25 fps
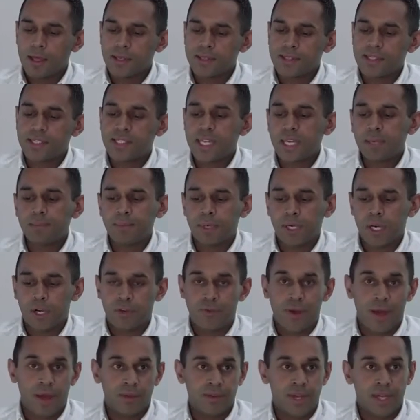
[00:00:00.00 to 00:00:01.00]
Stigma
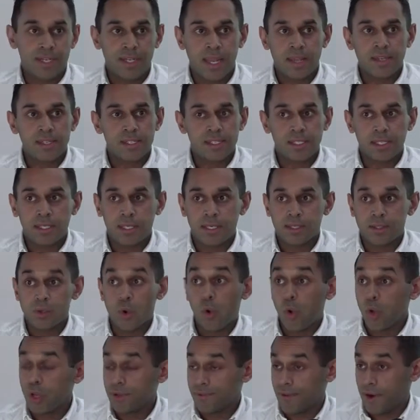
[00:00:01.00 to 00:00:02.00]
around identities,
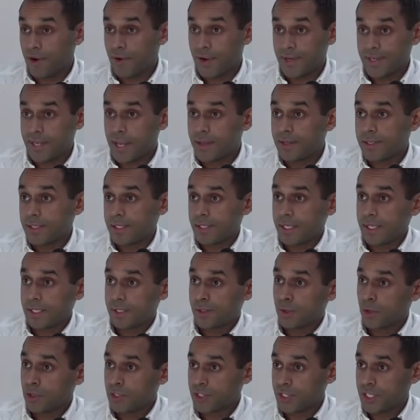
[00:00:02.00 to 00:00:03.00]
all of our
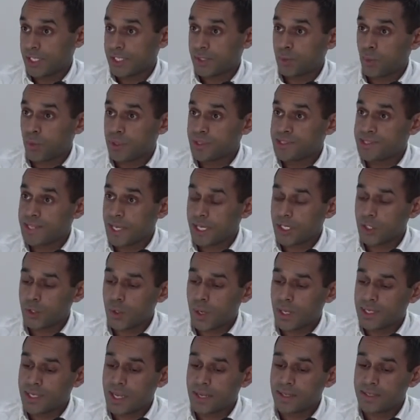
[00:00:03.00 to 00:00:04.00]
identities, not just one
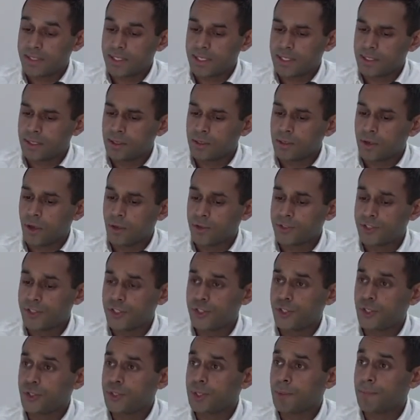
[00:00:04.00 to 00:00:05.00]
sexual identity, can
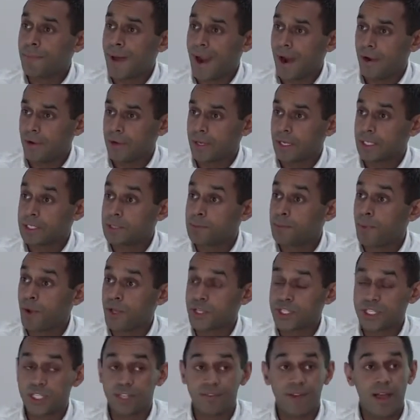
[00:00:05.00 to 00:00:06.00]
constitute a barrier to
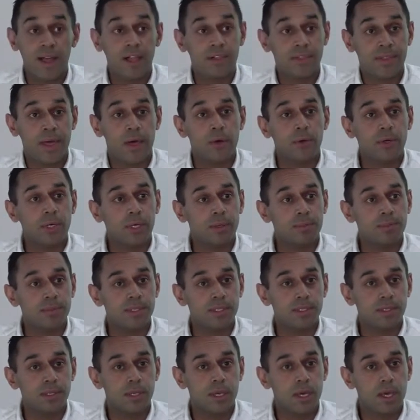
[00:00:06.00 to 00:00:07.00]
positive health
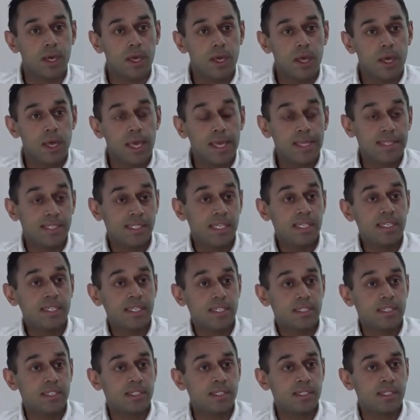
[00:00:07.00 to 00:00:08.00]
outcomes. It's
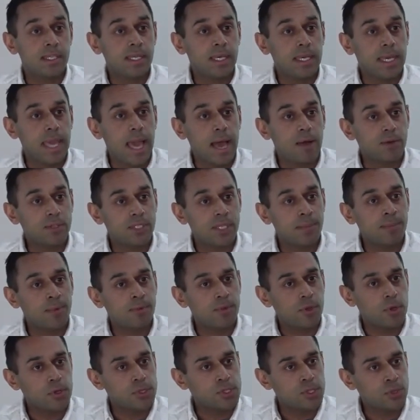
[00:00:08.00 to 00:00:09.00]
easy to see how some
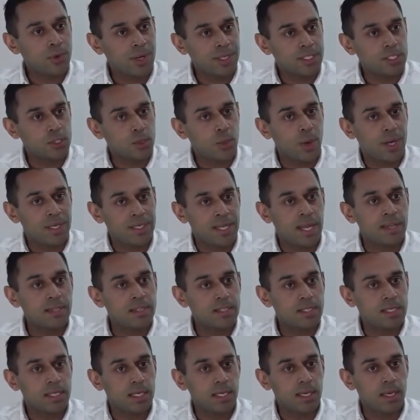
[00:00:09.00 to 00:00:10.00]
of those threats to
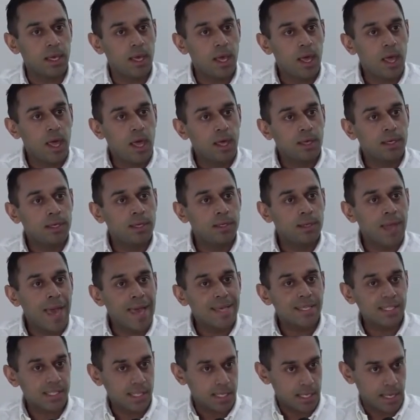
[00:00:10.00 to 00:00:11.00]
identity can
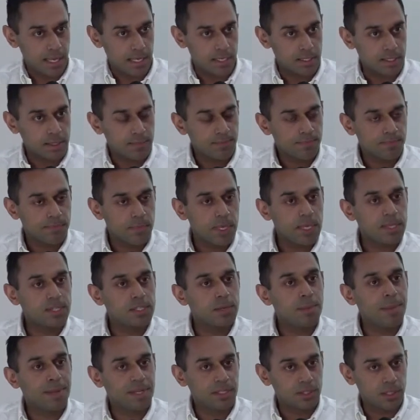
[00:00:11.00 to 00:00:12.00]
escalate
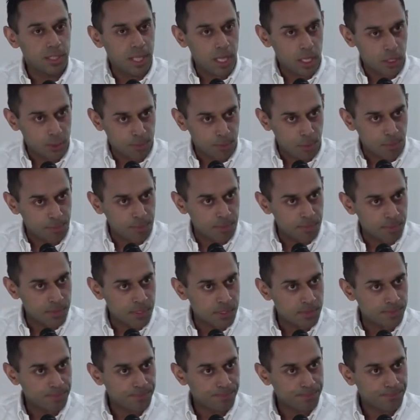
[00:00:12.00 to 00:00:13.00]
into mental health
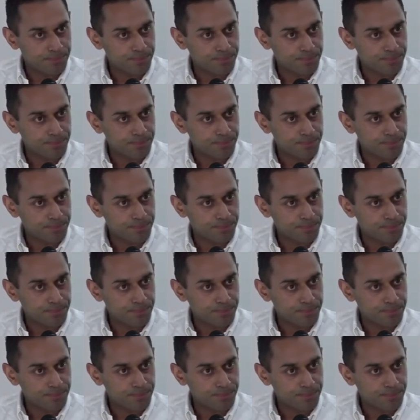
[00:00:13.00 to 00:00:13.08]
problems.